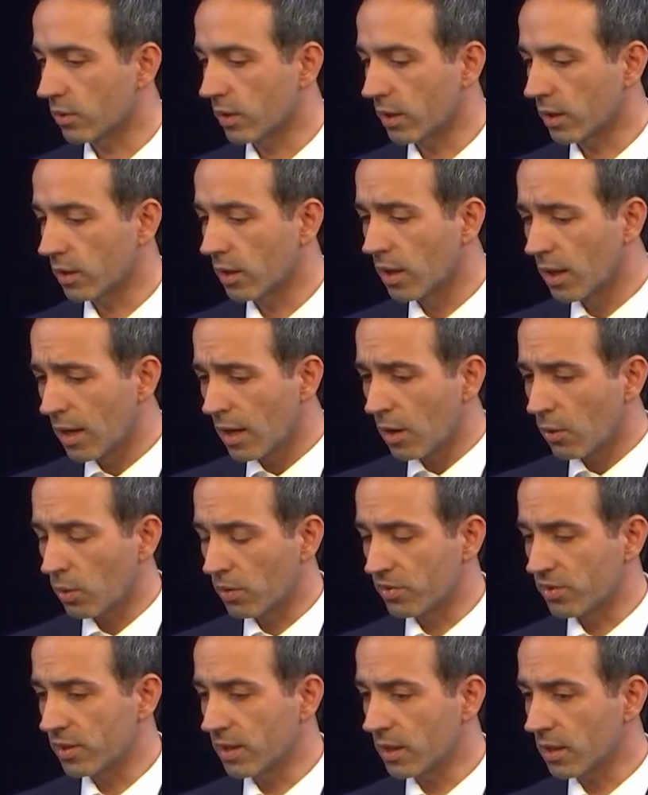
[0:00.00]
And
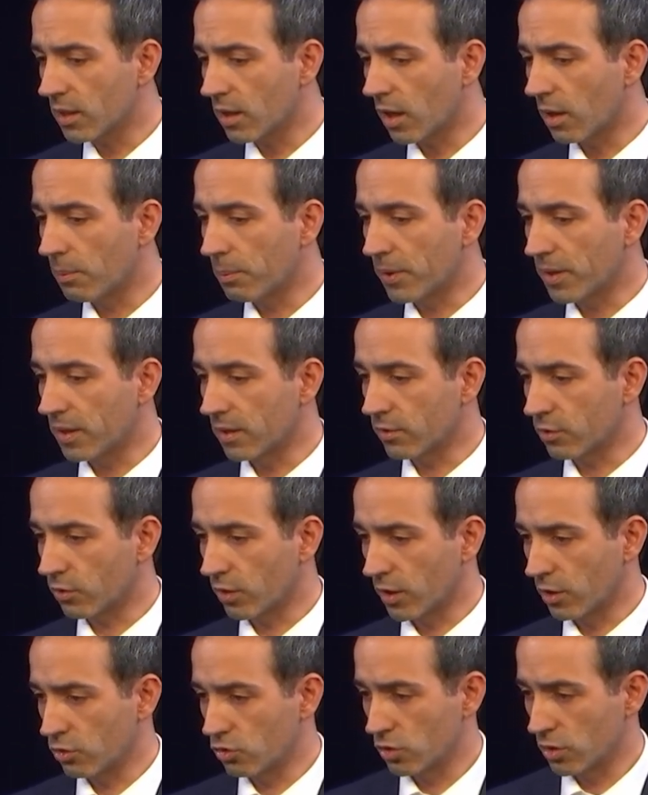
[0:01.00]
we've seen companies
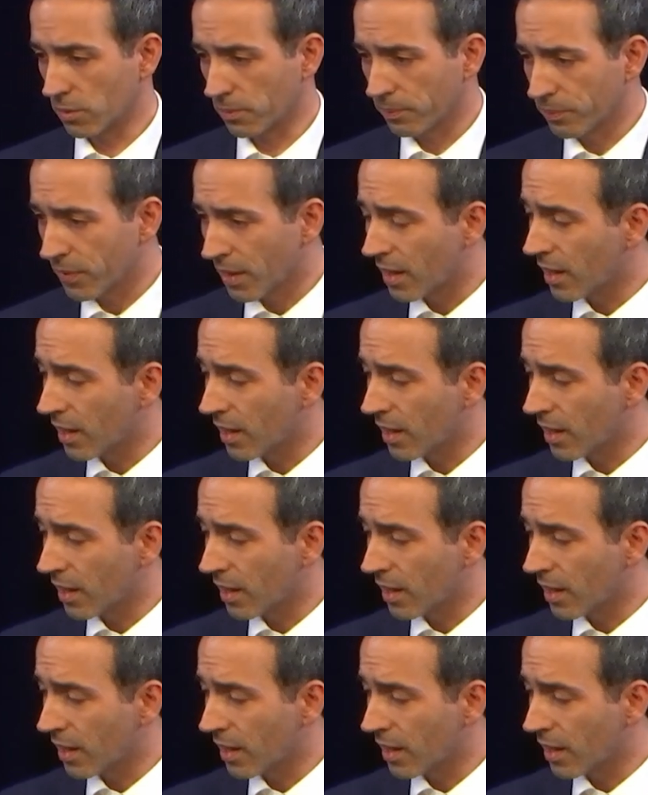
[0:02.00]
ranging